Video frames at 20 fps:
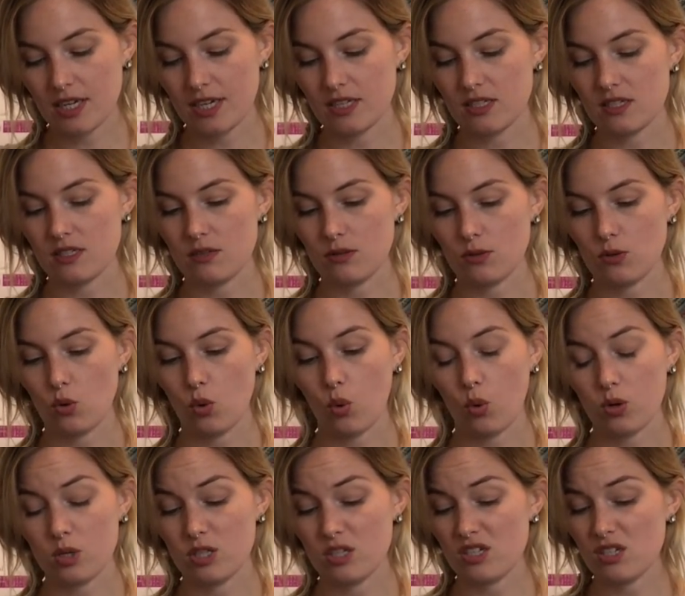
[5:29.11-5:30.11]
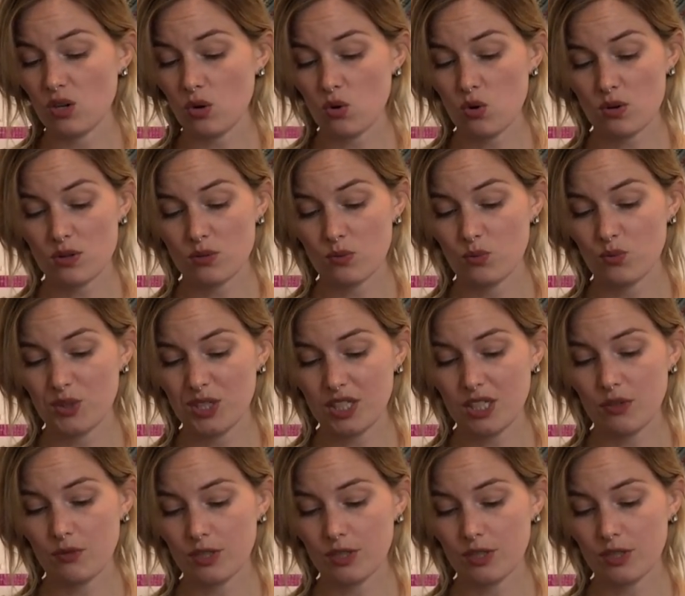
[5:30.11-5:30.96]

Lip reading: It's so really,